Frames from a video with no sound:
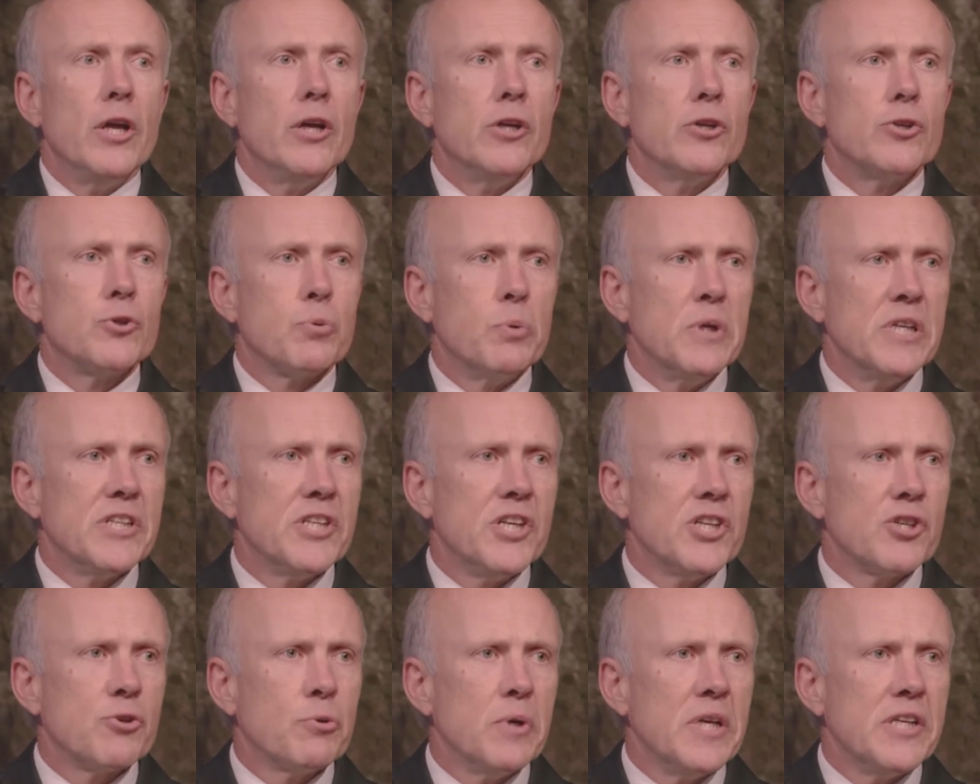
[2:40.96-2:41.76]

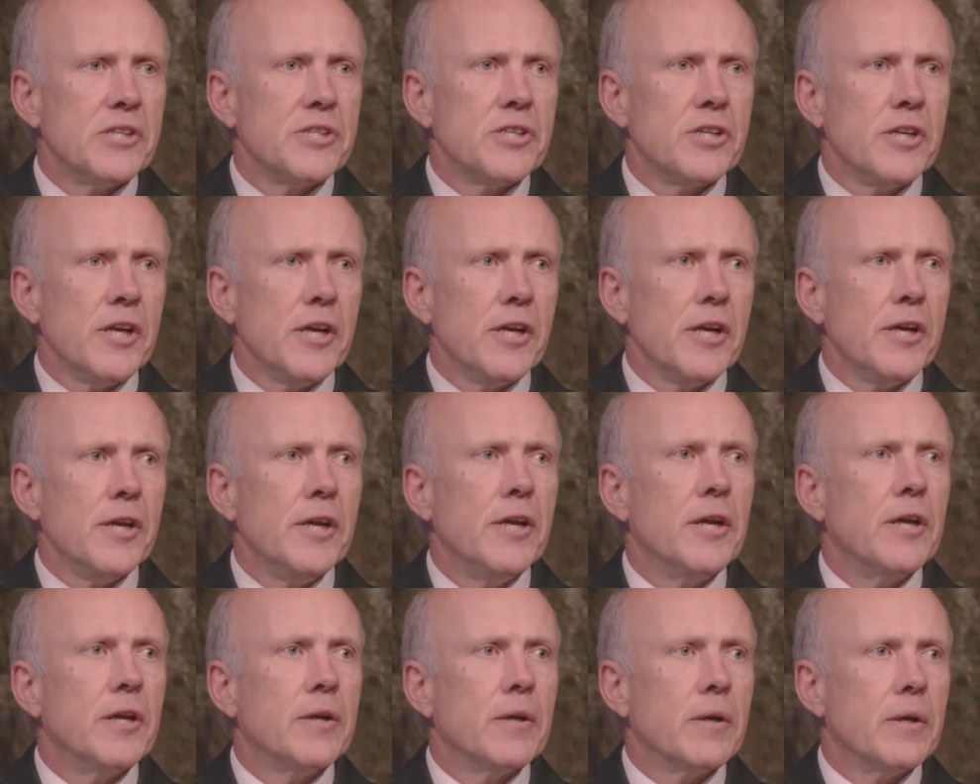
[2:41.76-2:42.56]
2020
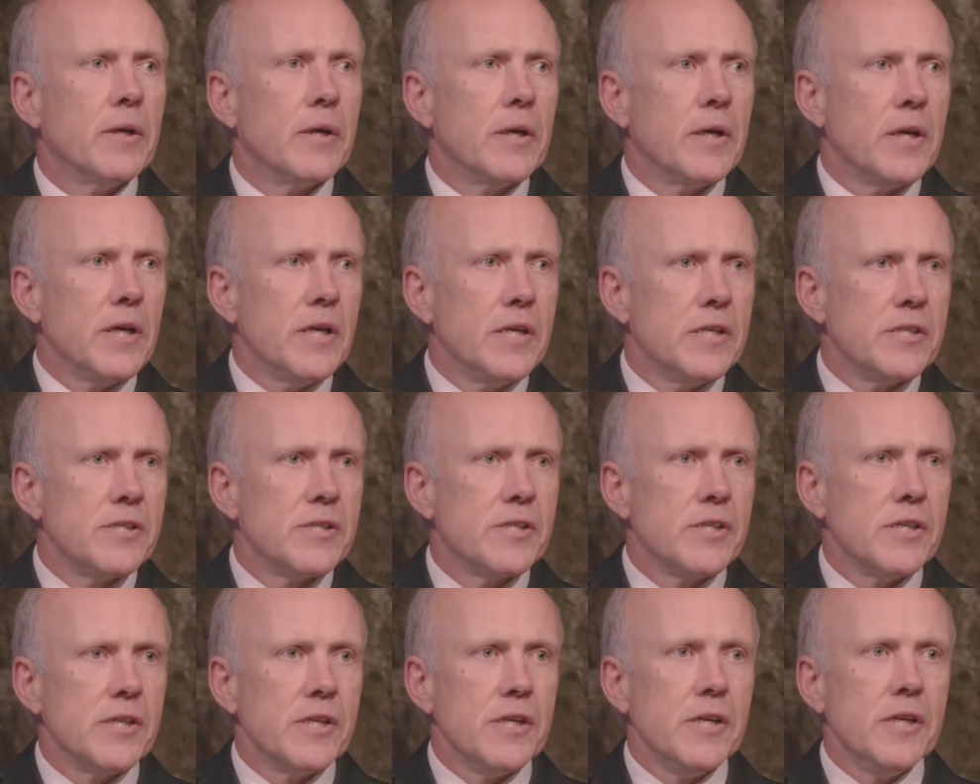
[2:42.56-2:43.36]
is
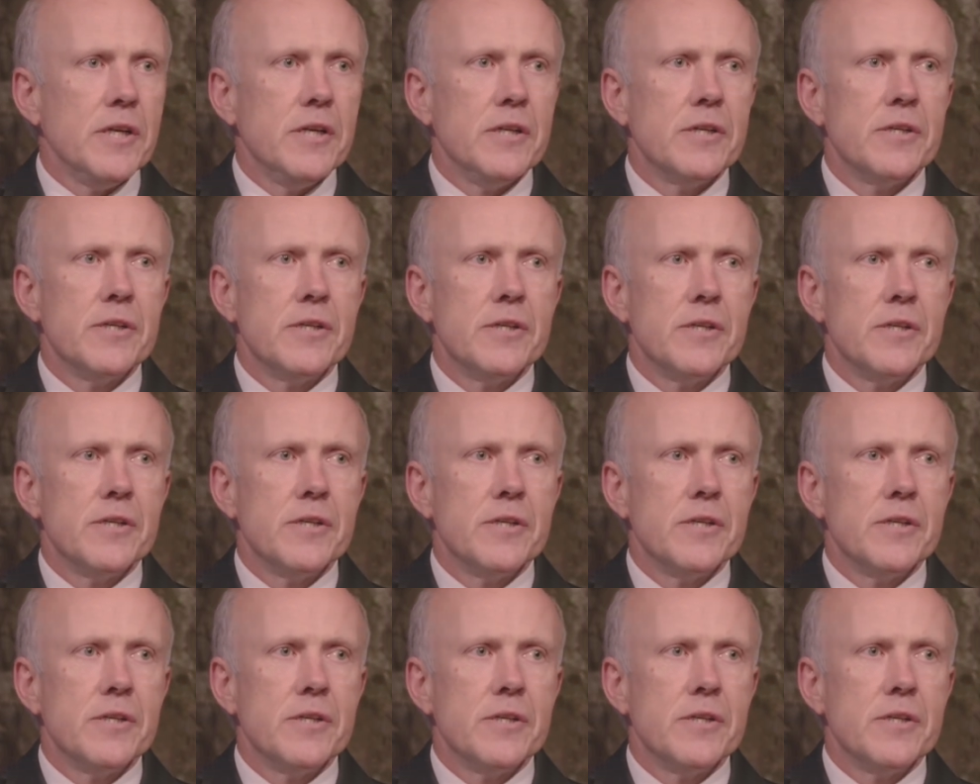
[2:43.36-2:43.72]
the